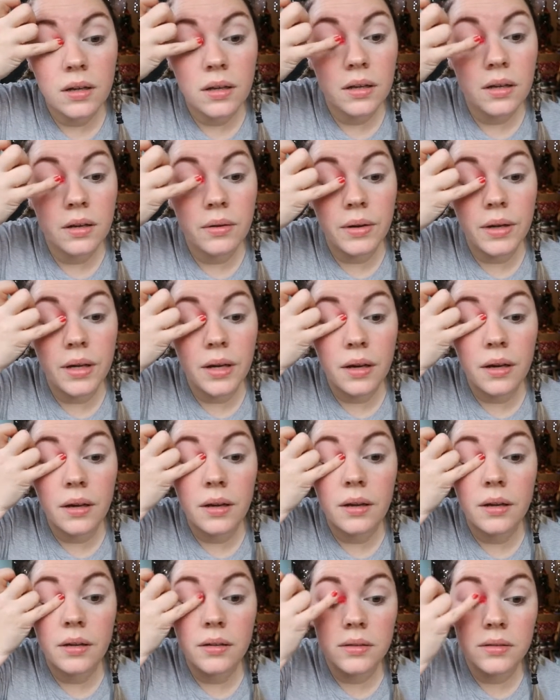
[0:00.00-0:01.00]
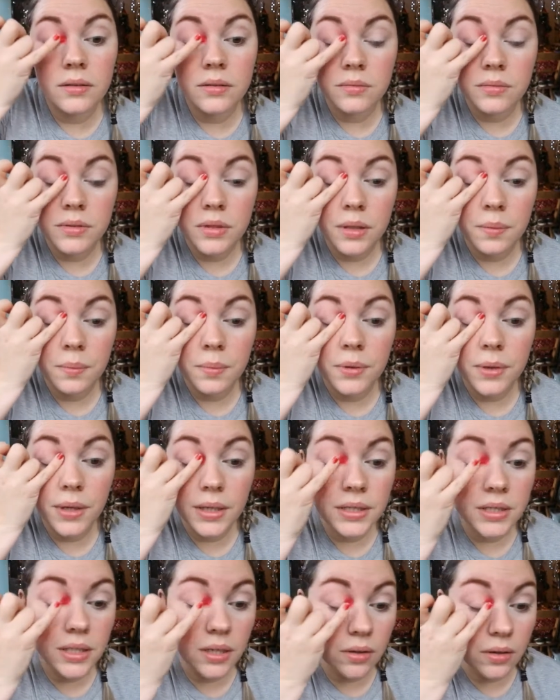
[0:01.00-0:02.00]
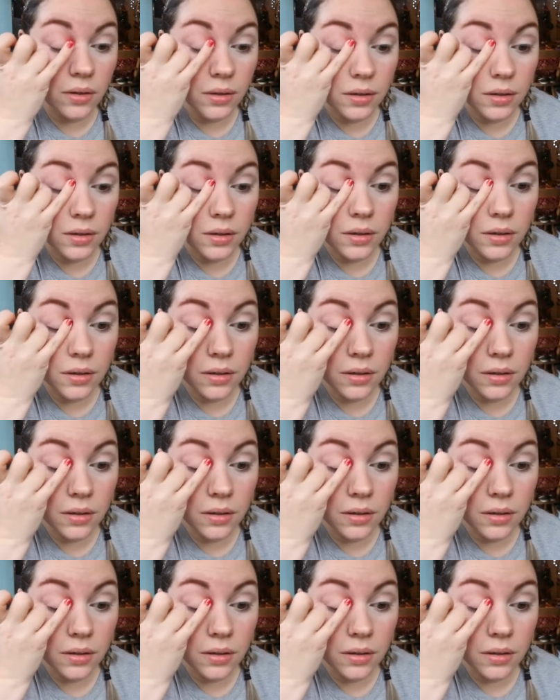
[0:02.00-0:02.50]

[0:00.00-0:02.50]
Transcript: There we go. I'm just going to press it on.